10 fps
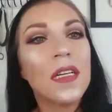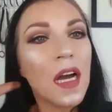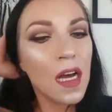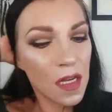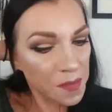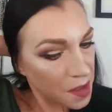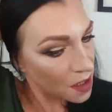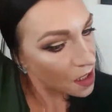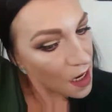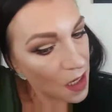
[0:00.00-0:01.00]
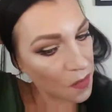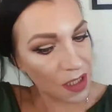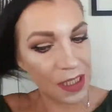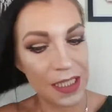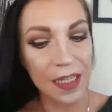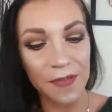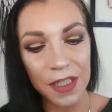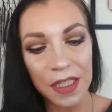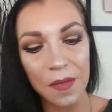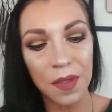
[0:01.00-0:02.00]
Um, I will list
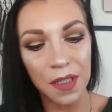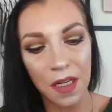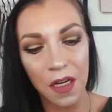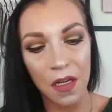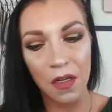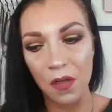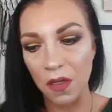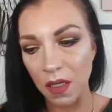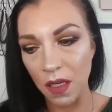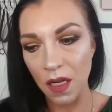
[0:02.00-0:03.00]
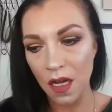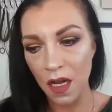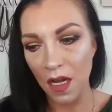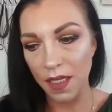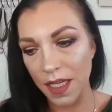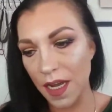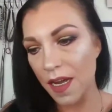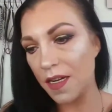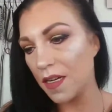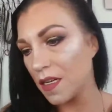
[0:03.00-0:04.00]
everything below.
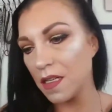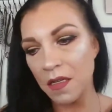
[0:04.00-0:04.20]
Again,